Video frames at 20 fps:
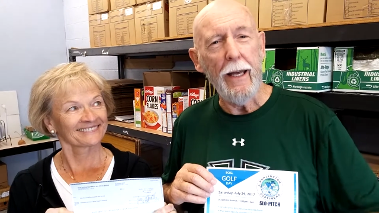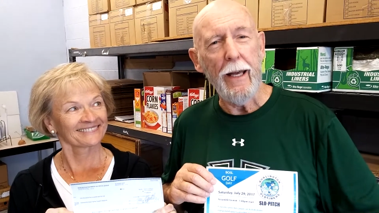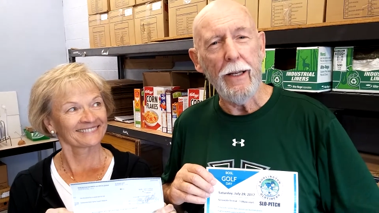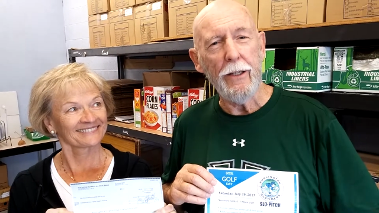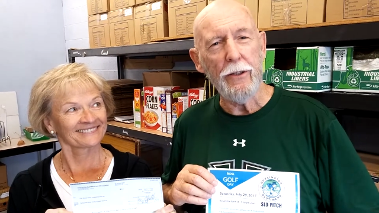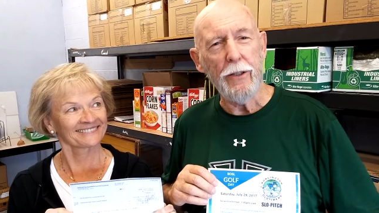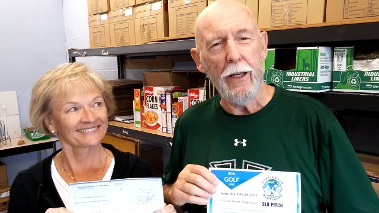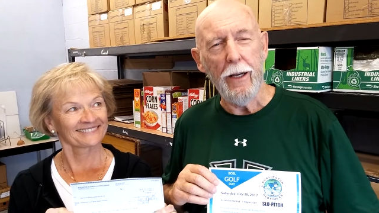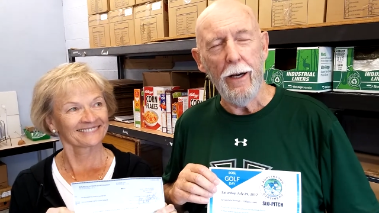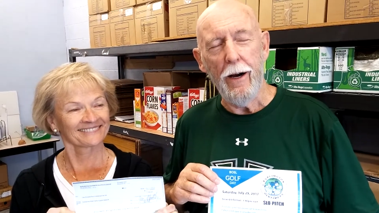Speaker 1: and
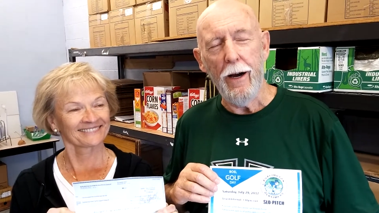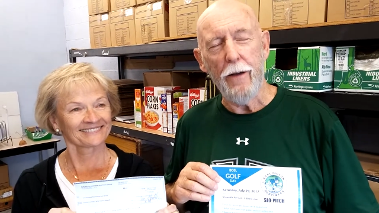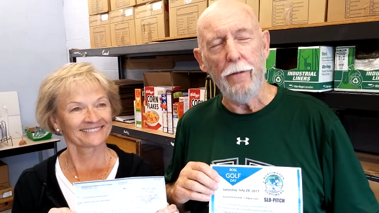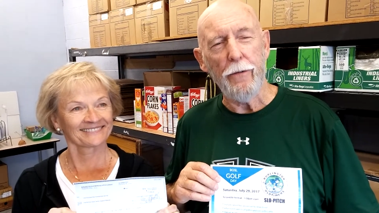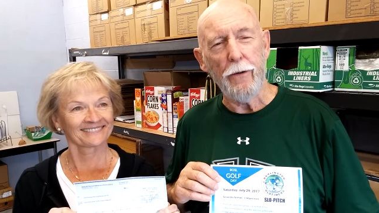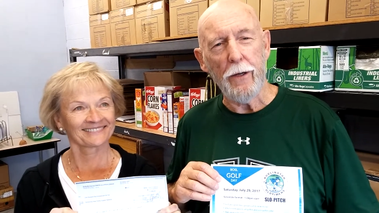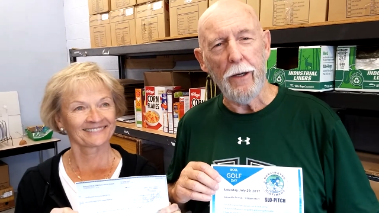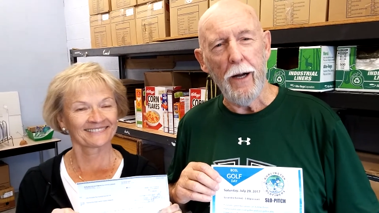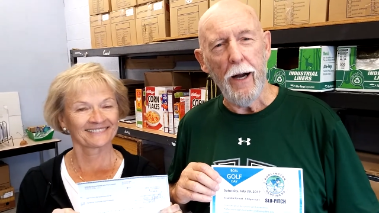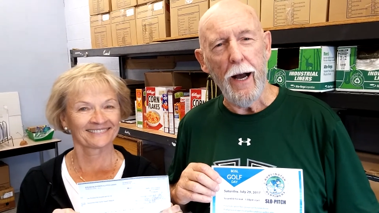say, oh, I
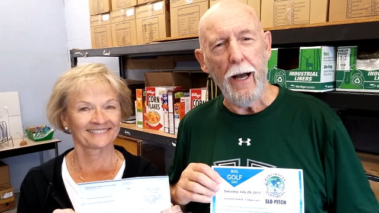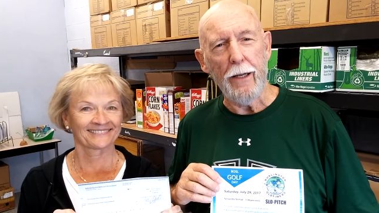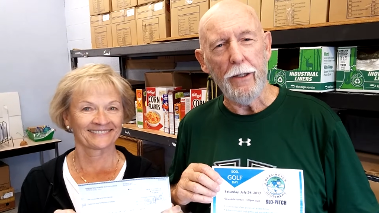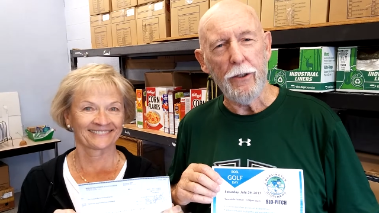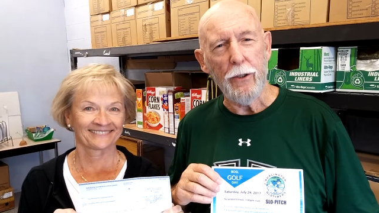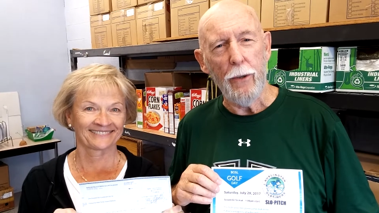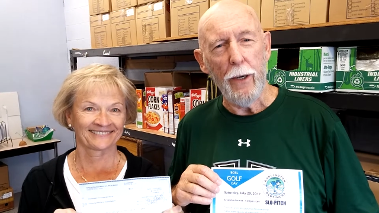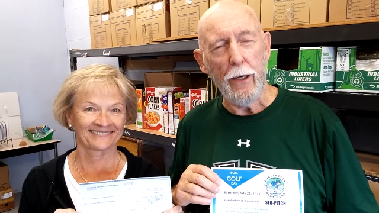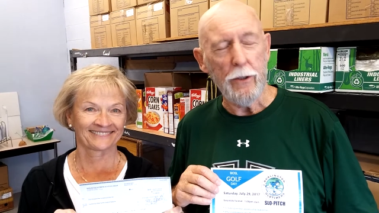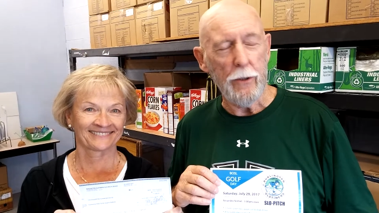forgot.
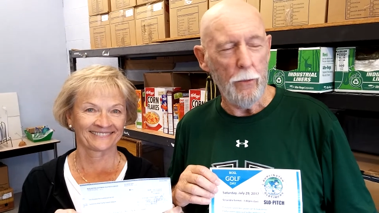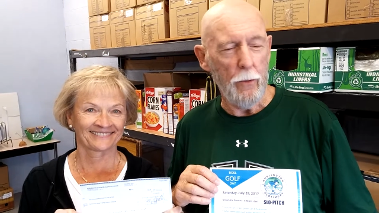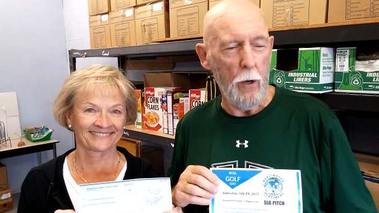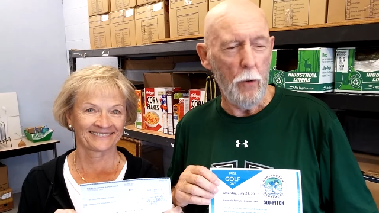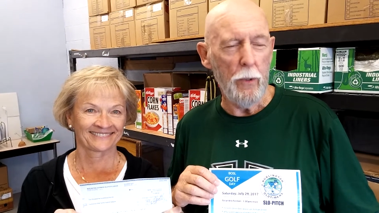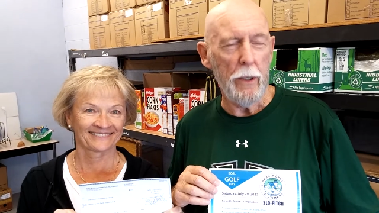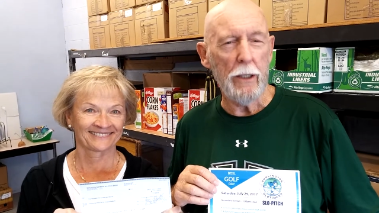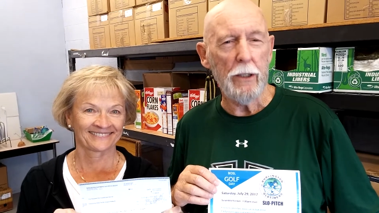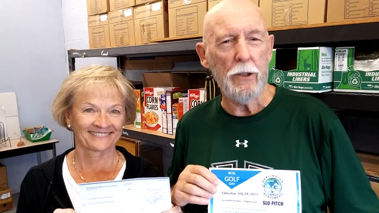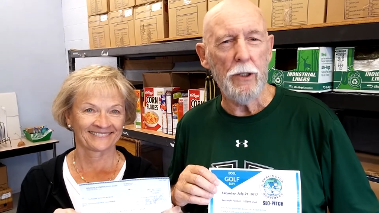So I said, well,
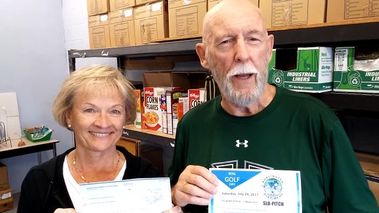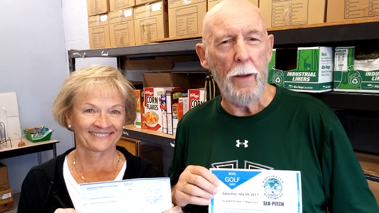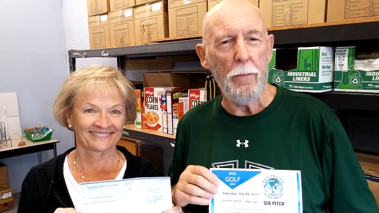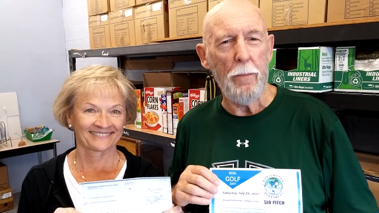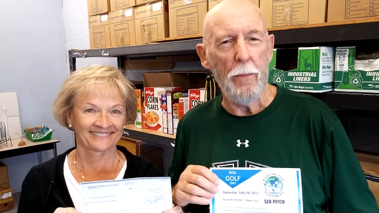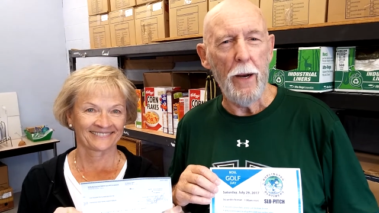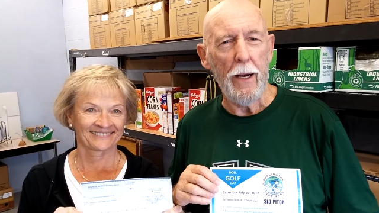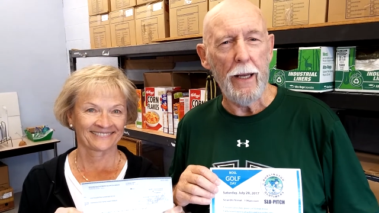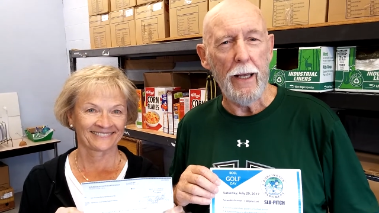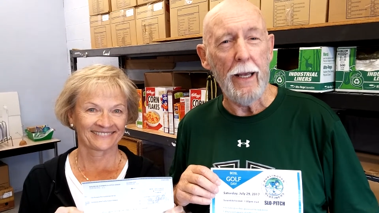we accept
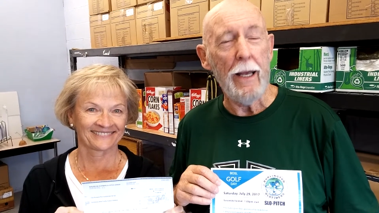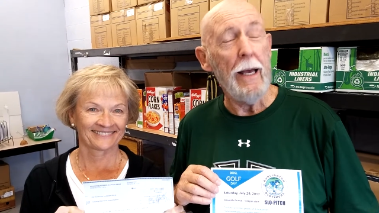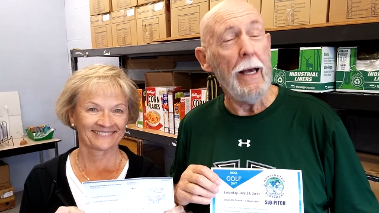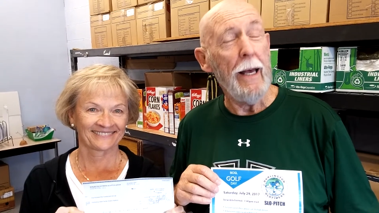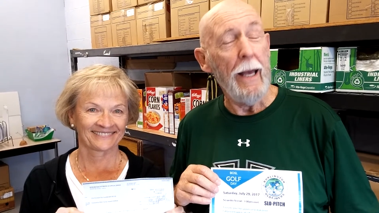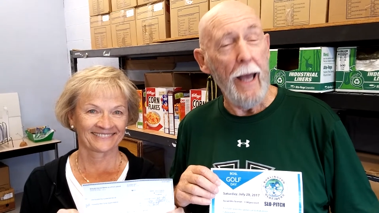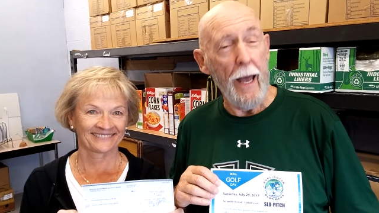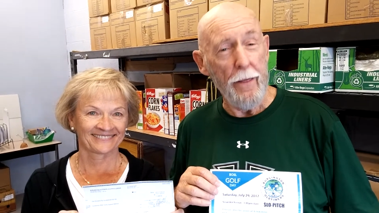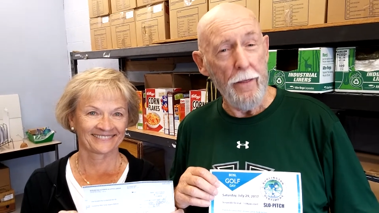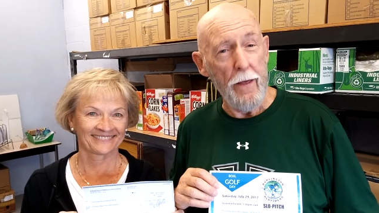money.
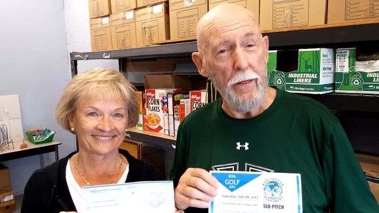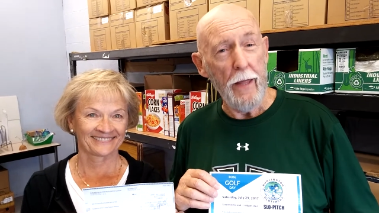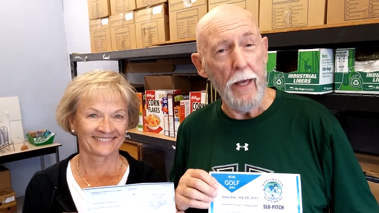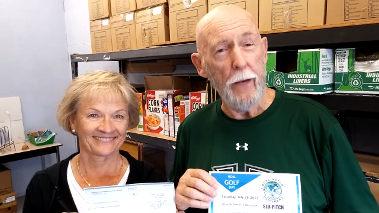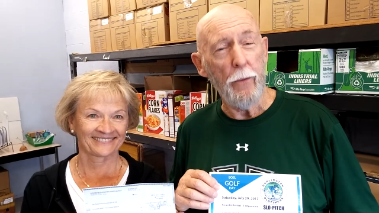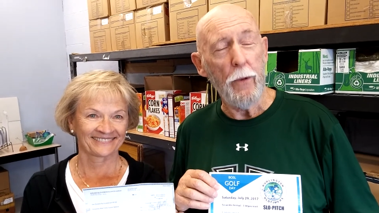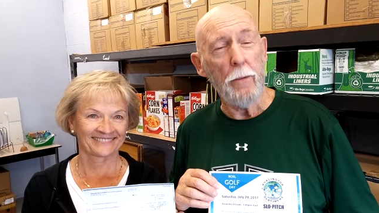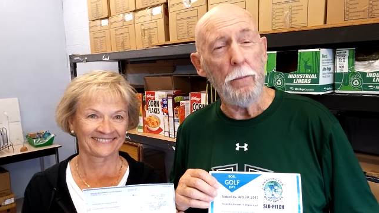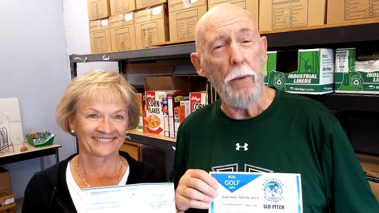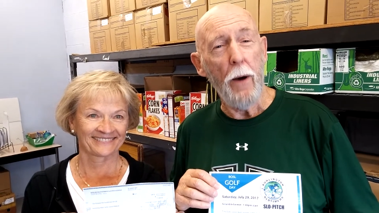And then they
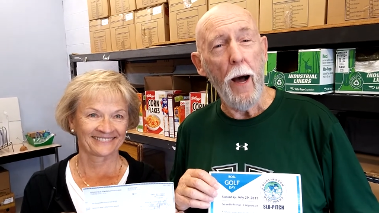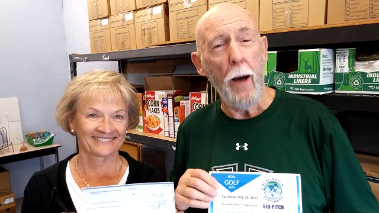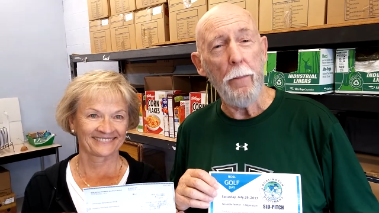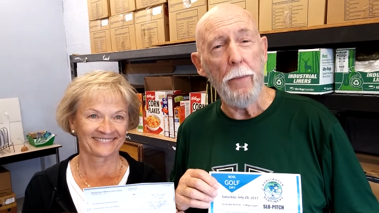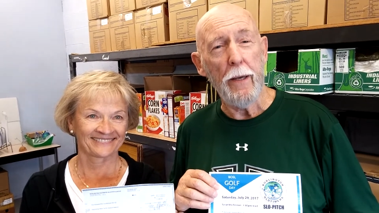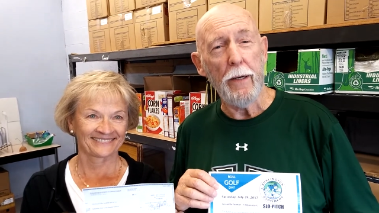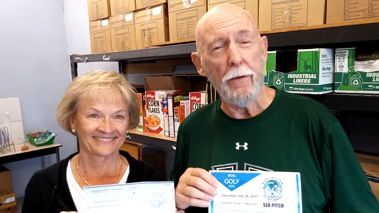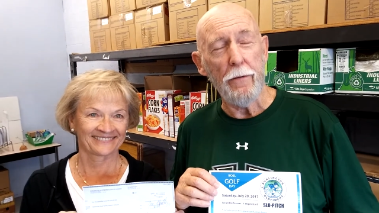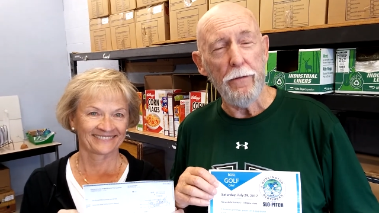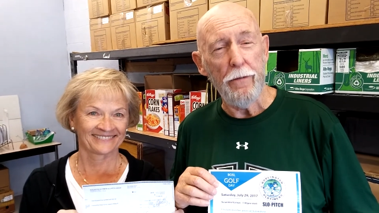would pop
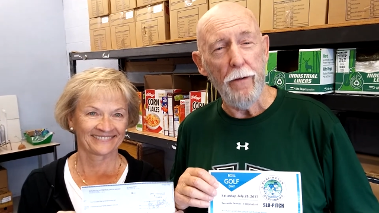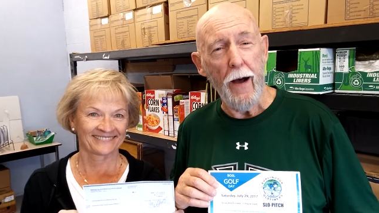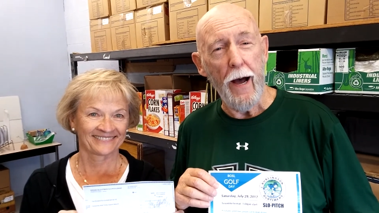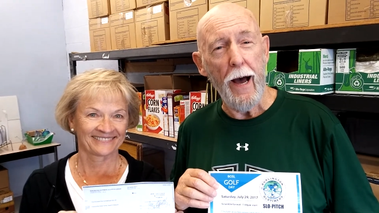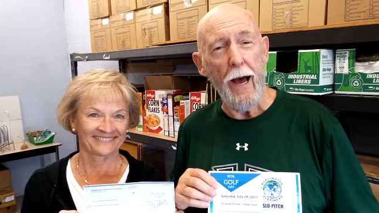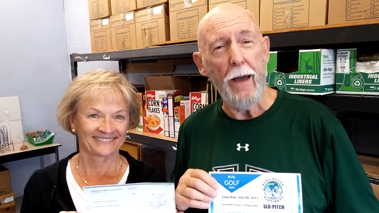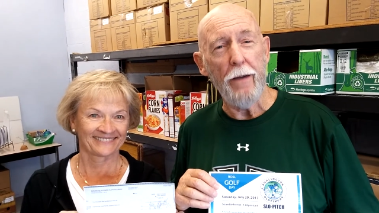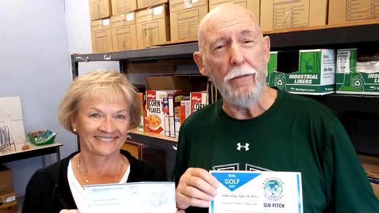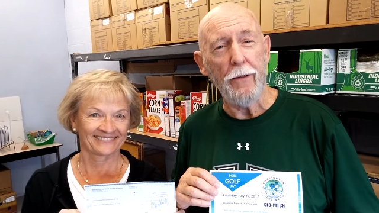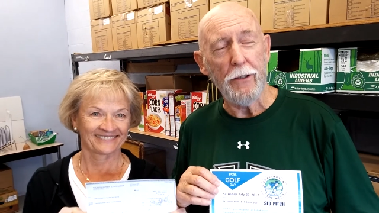in a
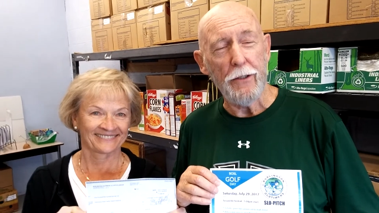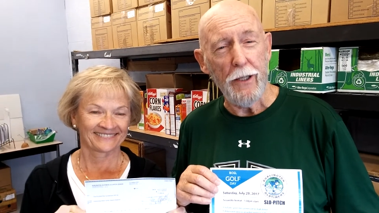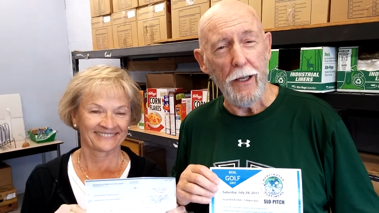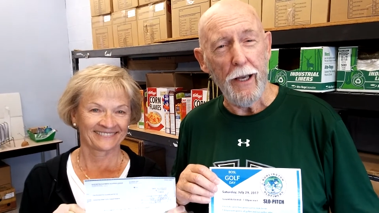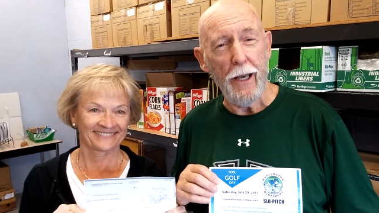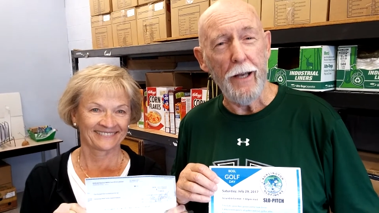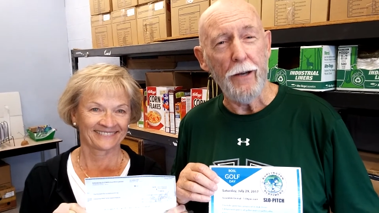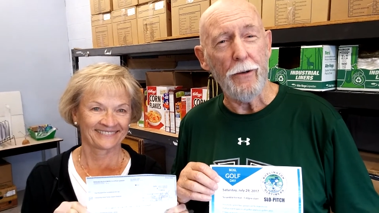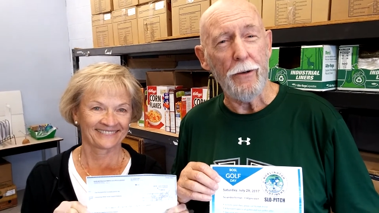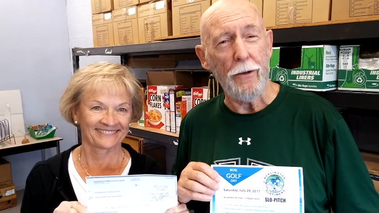5, a
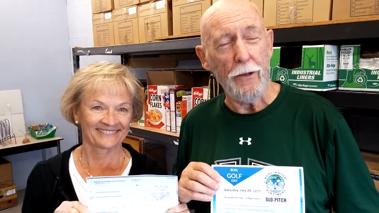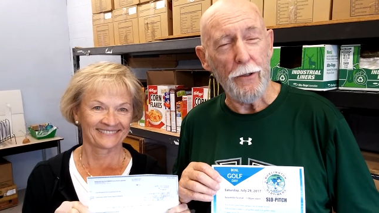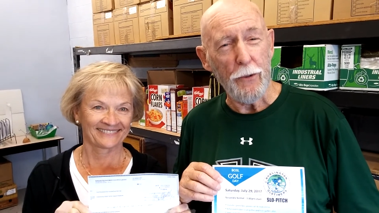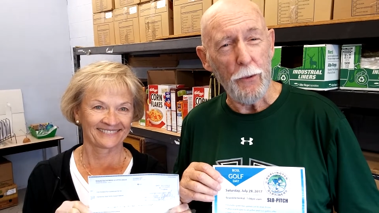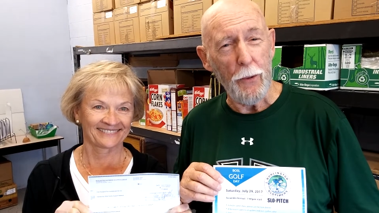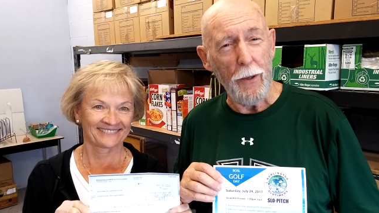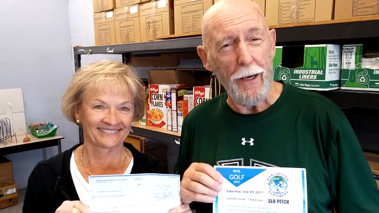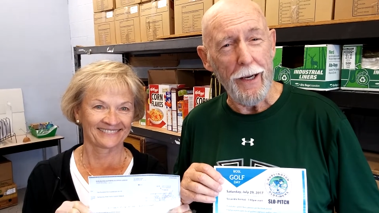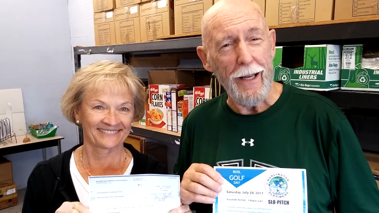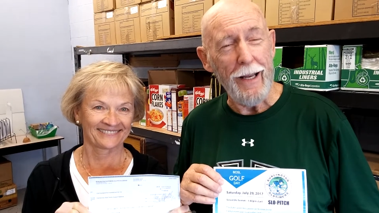10, or a
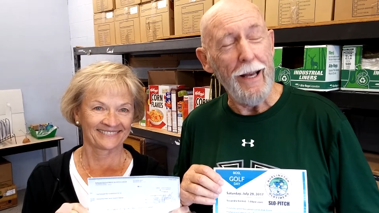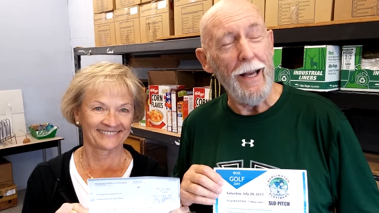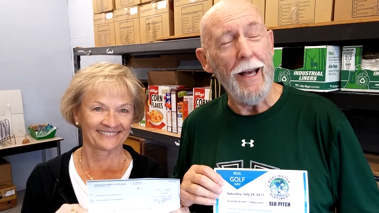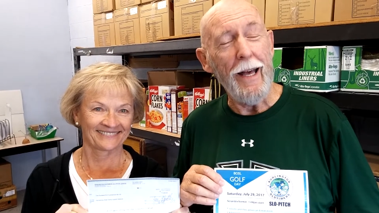20.